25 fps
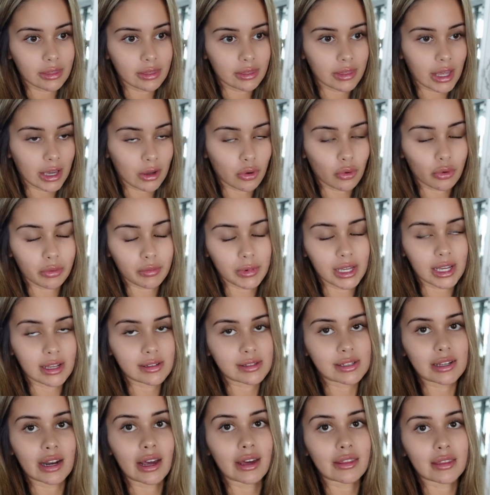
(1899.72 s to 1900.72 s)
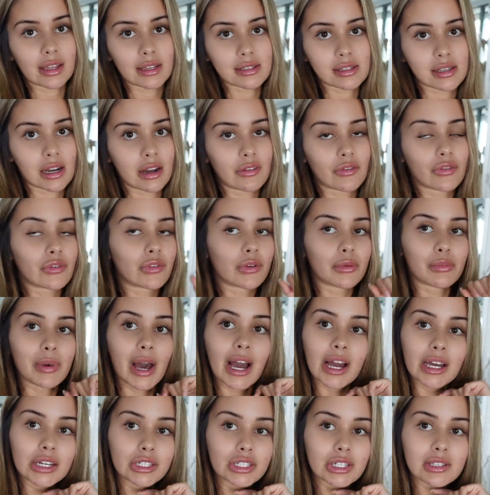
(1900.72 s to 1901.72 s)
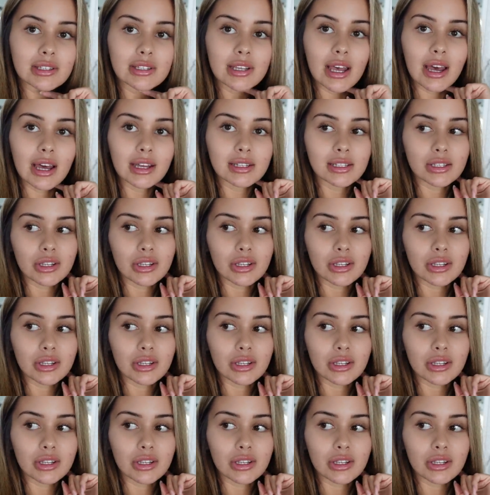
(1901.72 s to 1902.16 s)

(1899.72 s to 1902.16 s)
they called me yesterday and they said I have a few packages there.